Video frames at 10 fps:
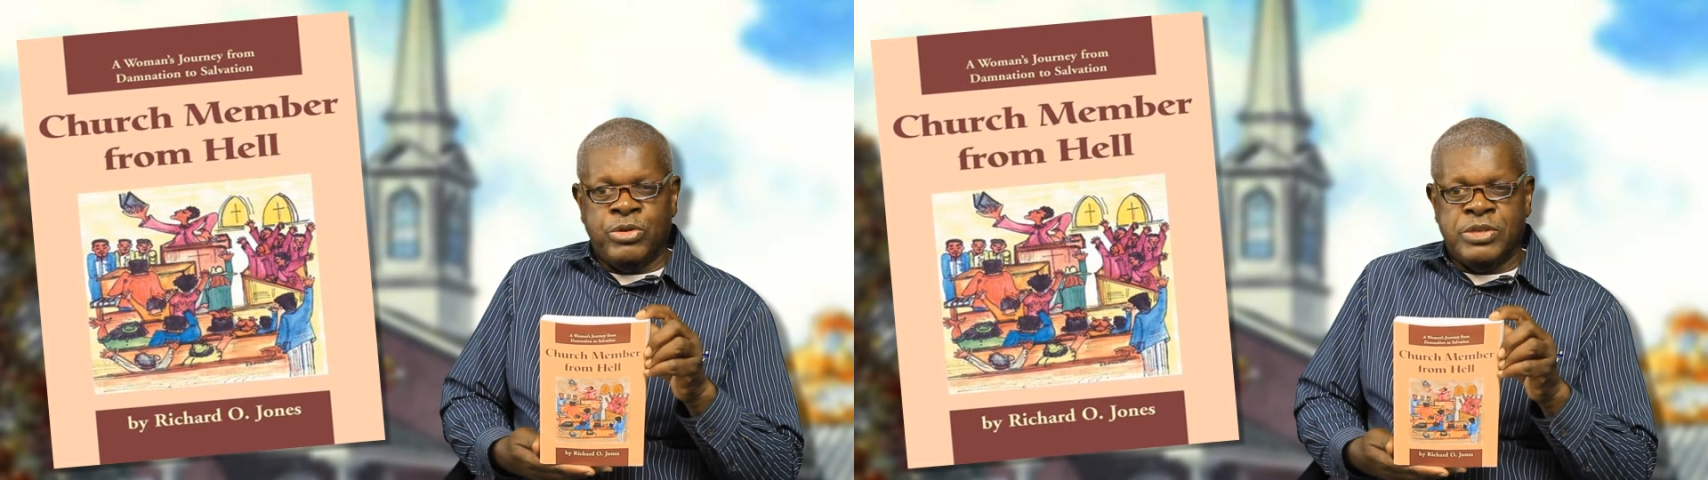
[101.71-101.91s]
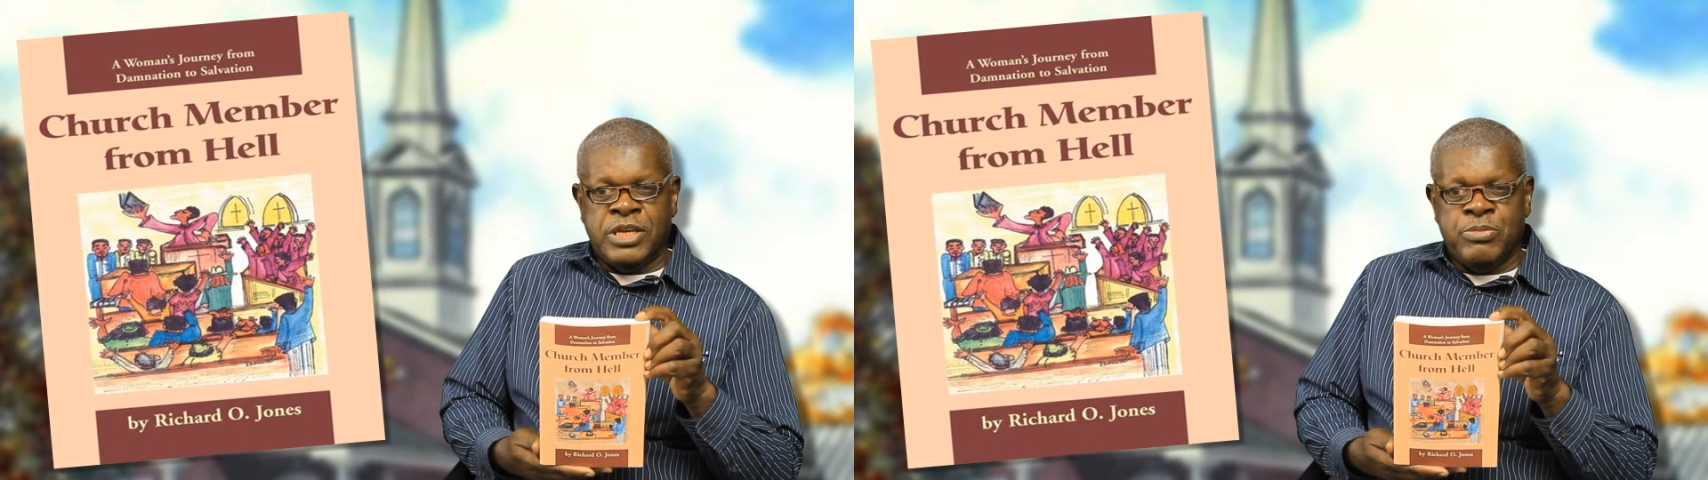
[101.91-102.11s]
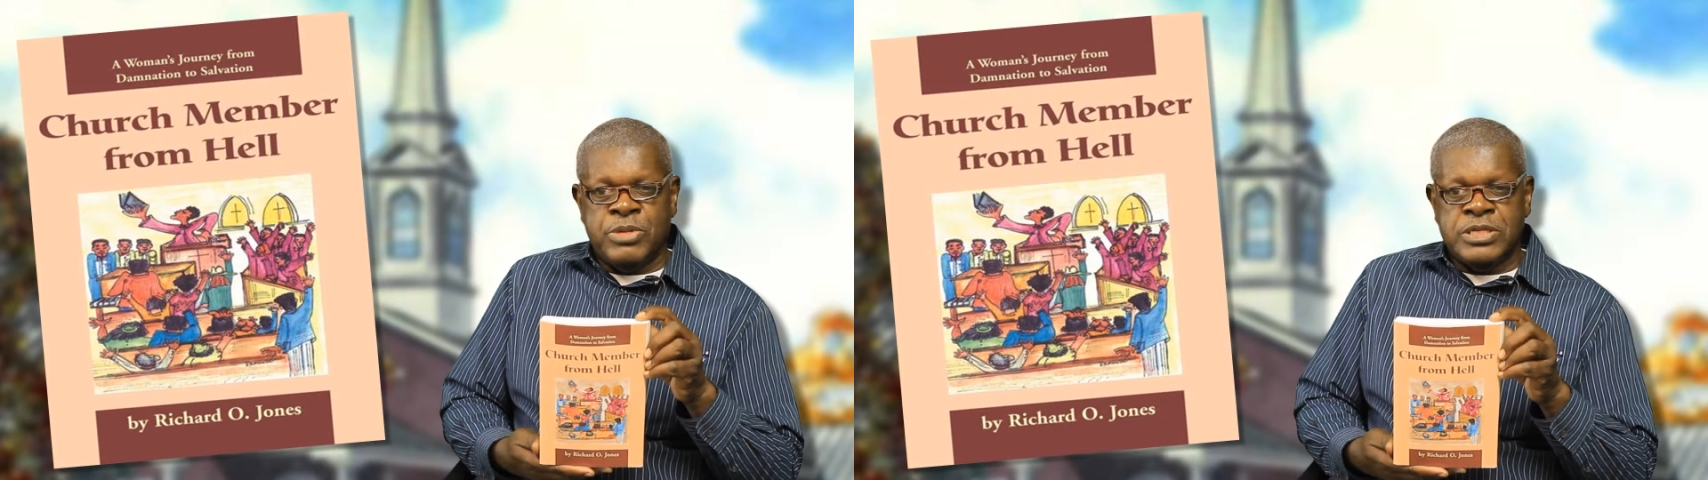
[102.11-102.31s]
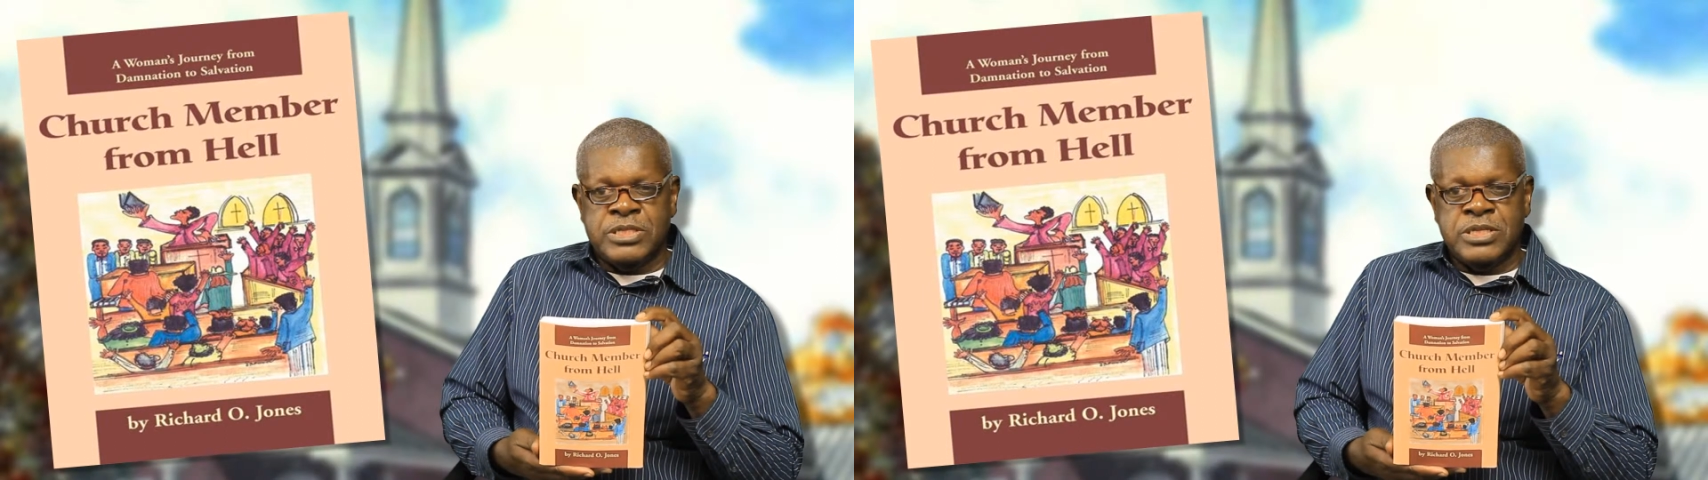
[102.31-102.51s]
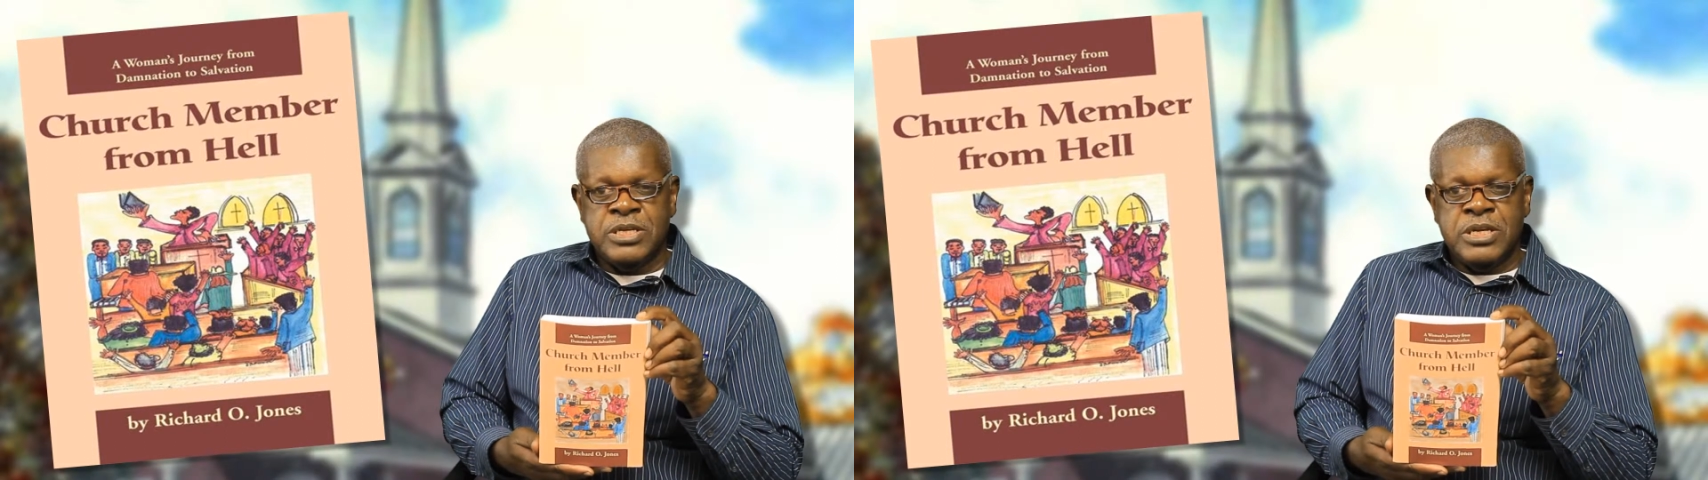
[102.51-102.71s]

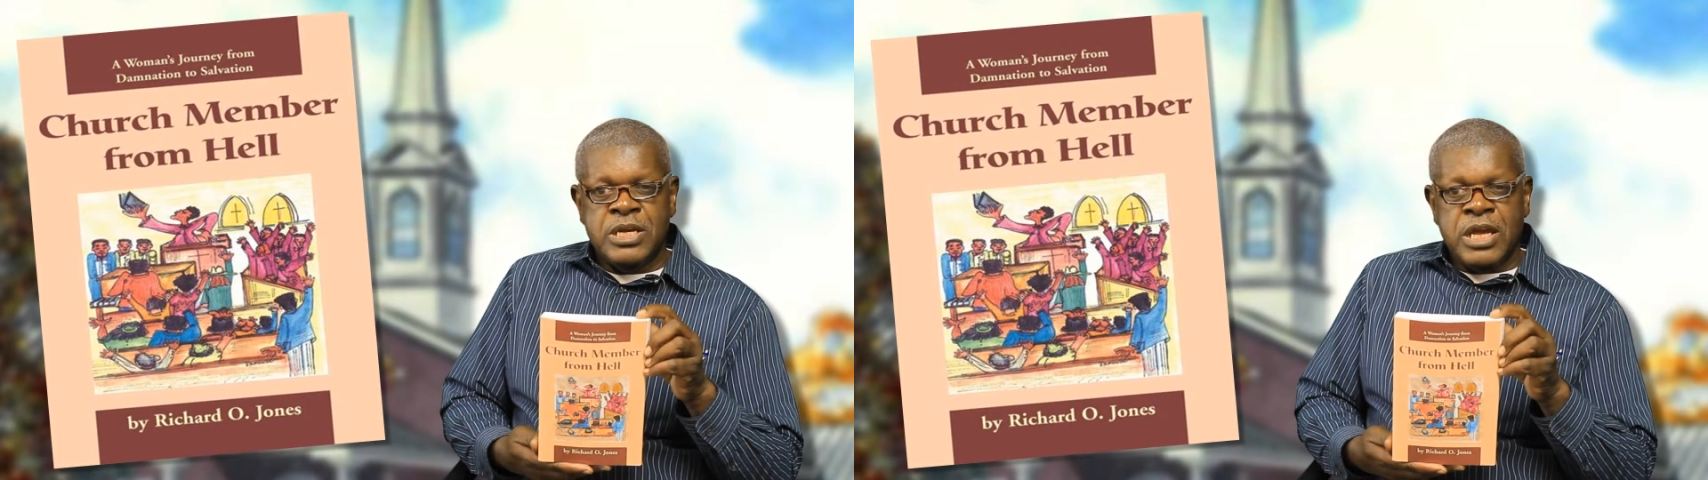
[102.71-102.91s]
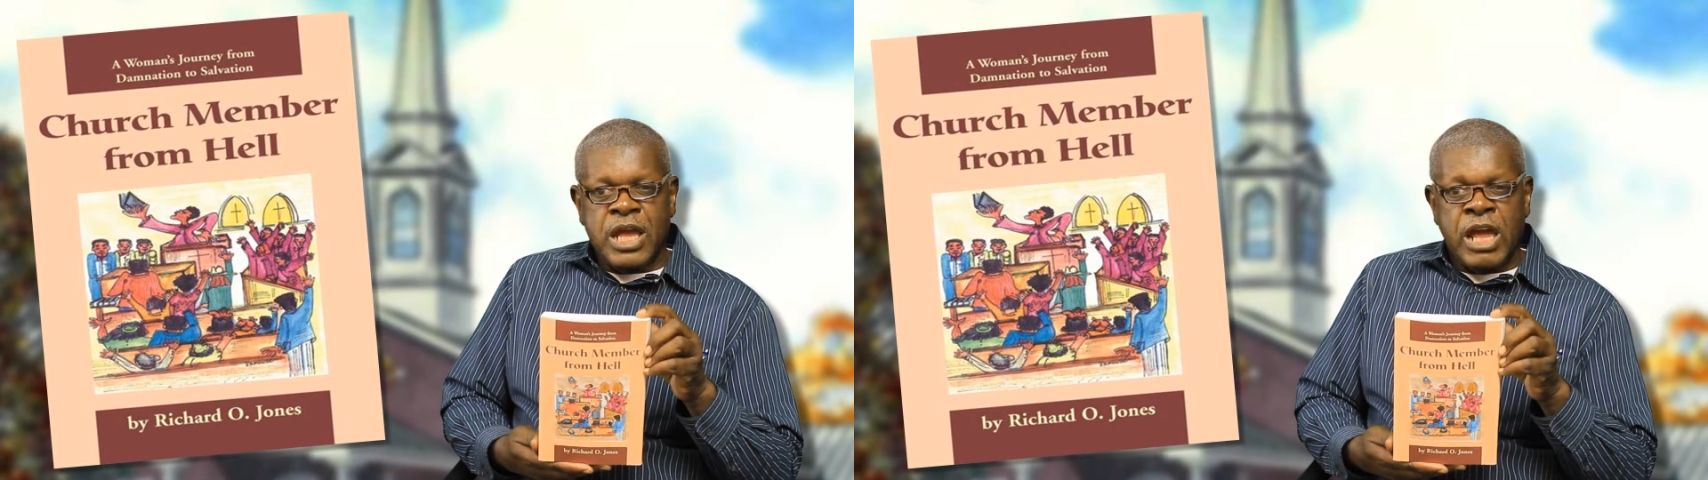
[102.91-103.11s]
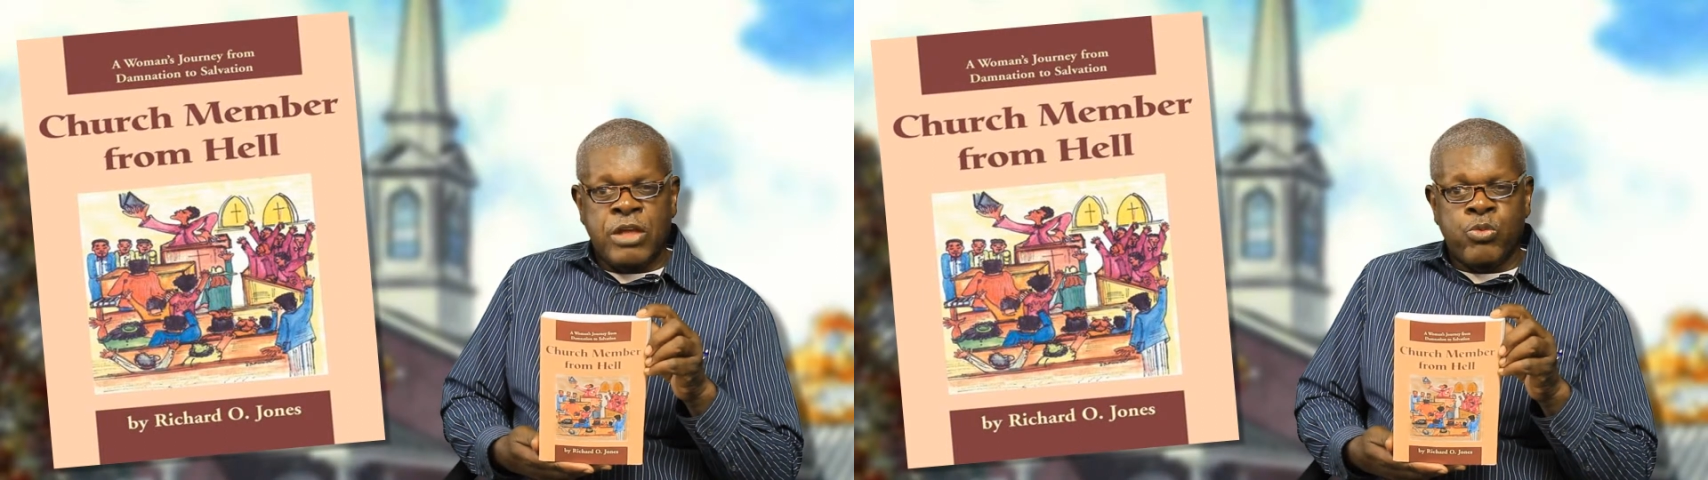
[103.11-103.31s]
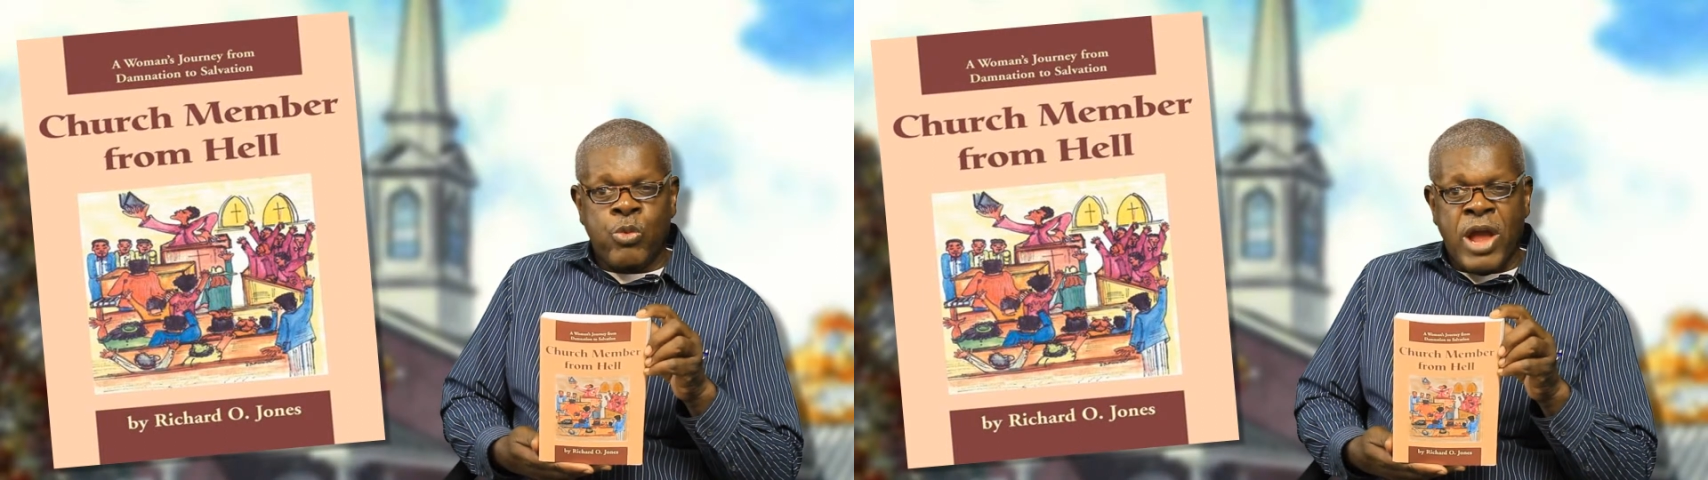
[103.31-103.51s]
demons and